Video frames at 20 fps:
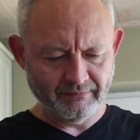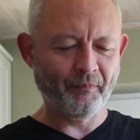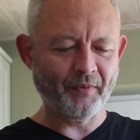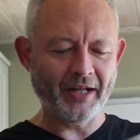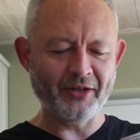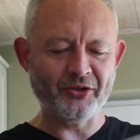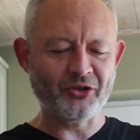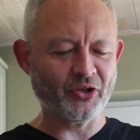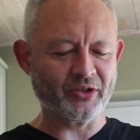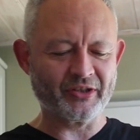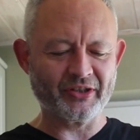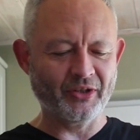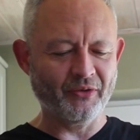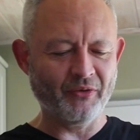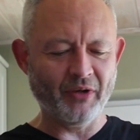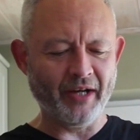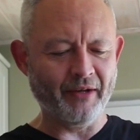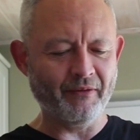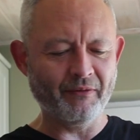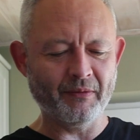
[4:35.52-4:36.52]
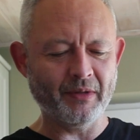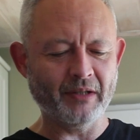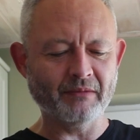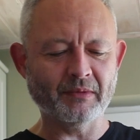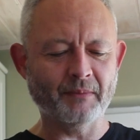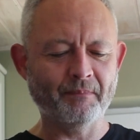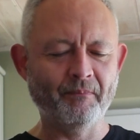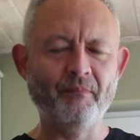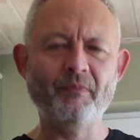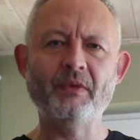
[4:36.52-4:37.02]
They're just the right...
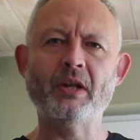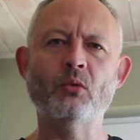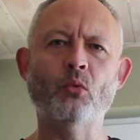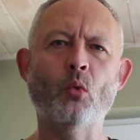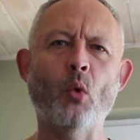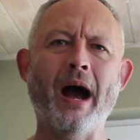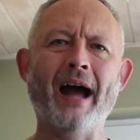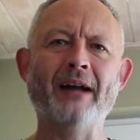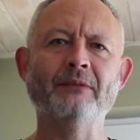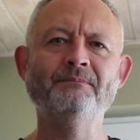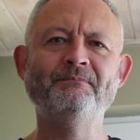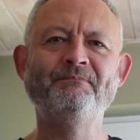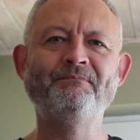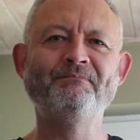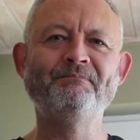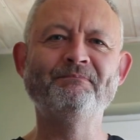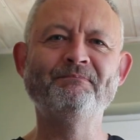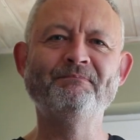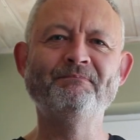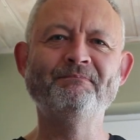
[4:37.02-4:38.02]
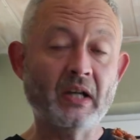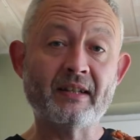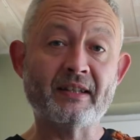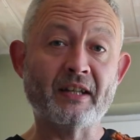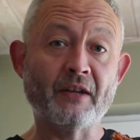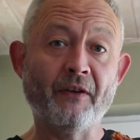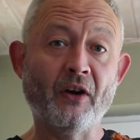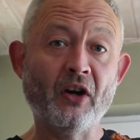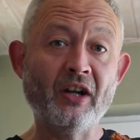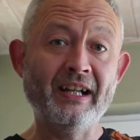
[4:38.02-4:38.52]
Wah. So
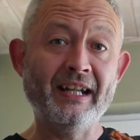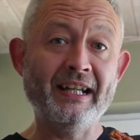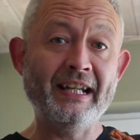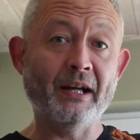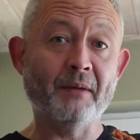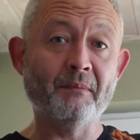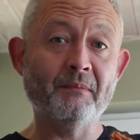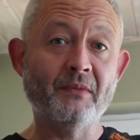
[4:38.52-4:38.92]
finally,